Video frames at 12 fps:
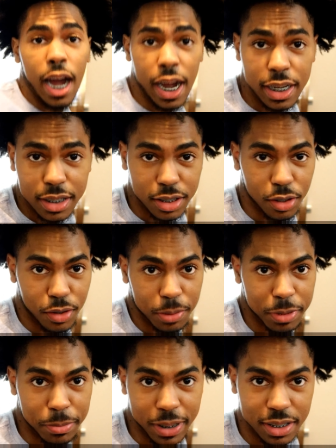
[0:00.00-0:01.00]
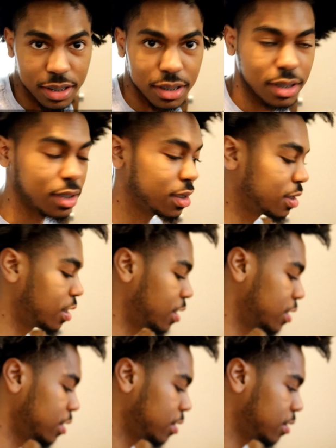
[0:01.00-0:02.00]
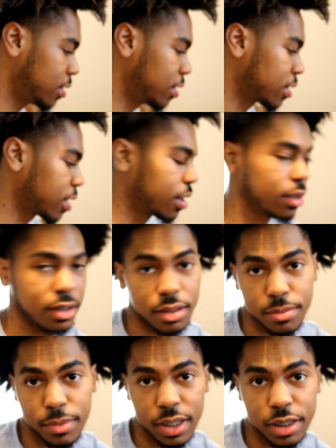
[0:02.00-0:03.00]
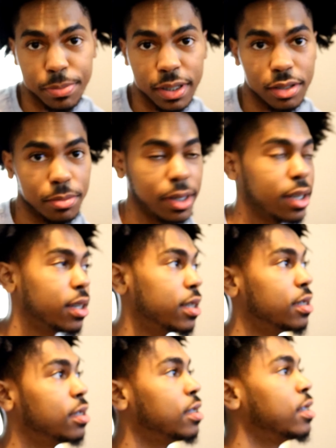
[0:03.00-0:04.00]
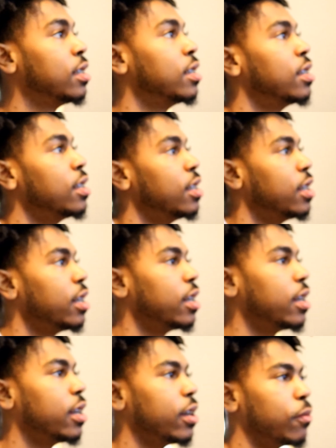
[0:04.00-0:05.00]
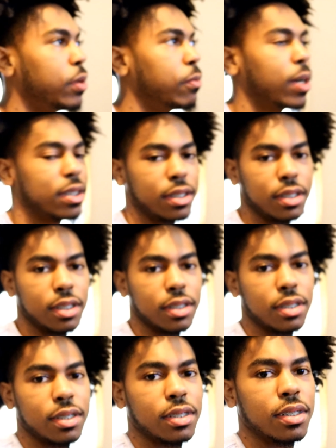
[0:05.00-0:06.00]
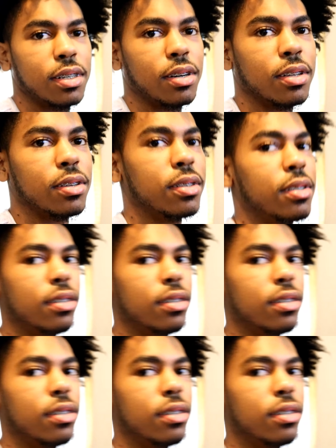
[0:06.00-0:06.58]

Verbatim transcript: All right, so I'm at my um, sister's house. My niece about to do my um, house. i will be watching this. Hold on.